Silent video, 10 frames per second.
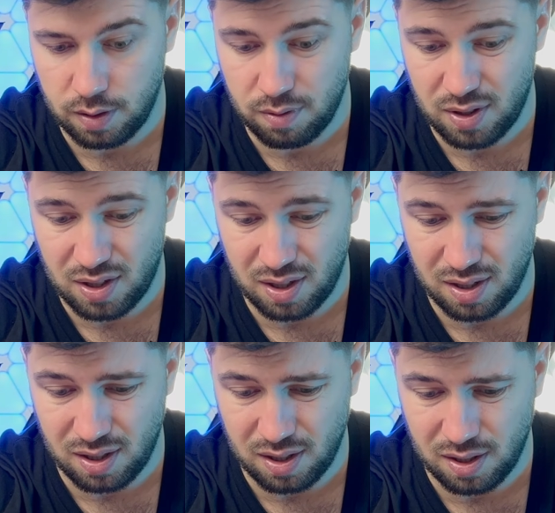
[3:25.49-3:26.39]
which
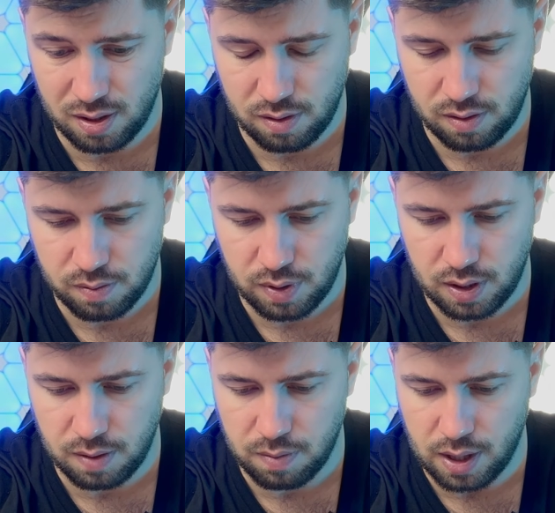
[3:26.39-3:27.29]
looks
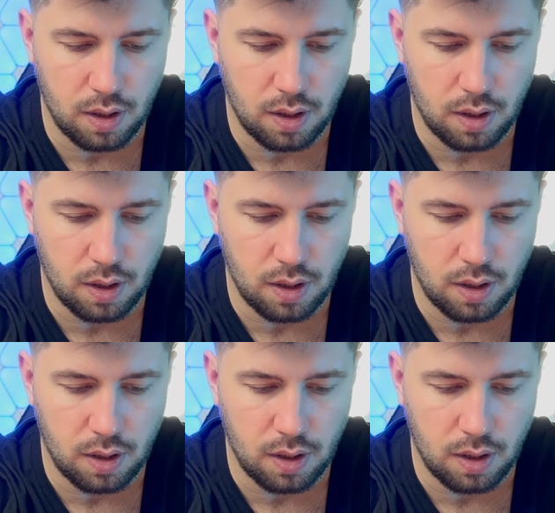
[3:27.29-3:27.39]
pretty bad.